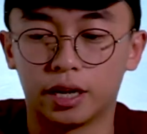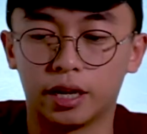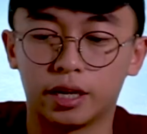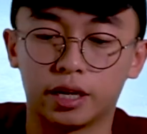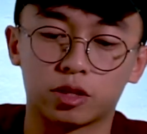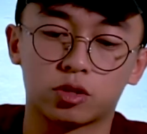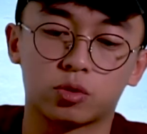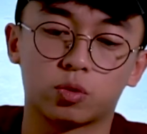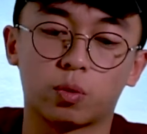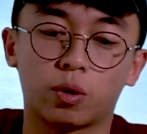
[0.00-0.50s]
then
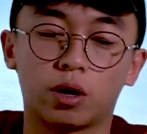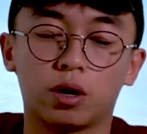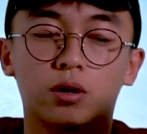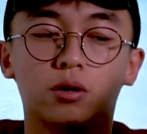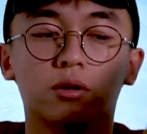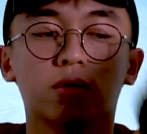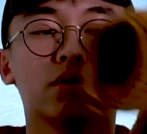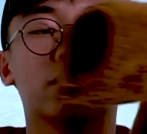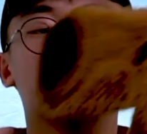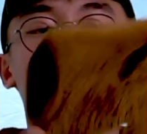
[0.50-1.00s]
as
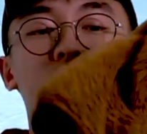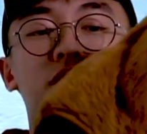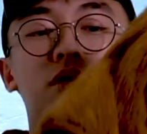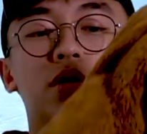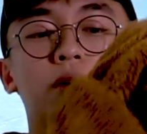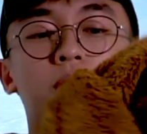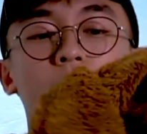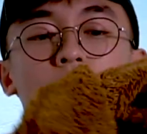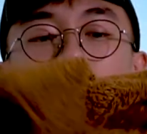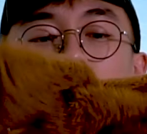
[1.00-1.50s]
well,
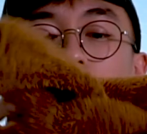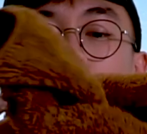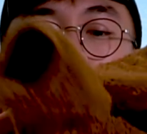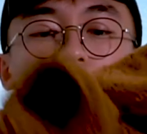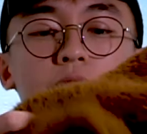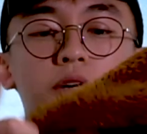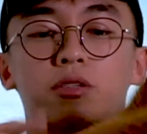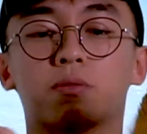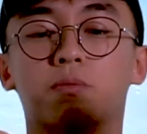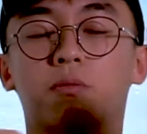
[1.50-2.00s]

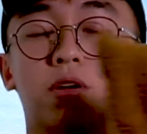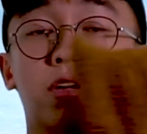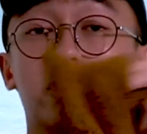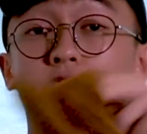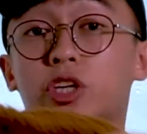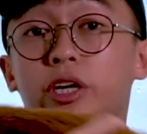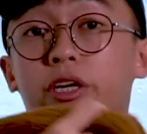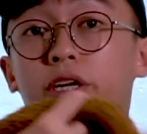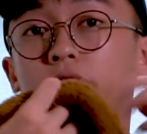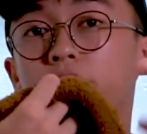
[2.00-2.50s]
bring a smaller
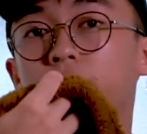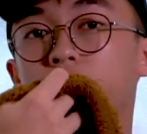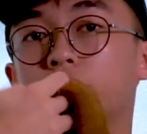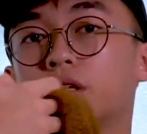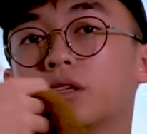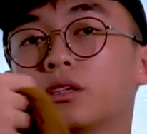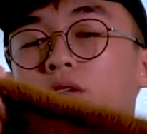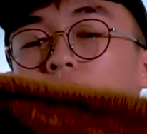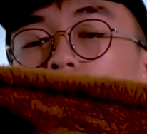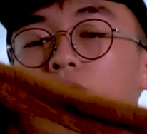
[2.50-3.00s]
jacket, right,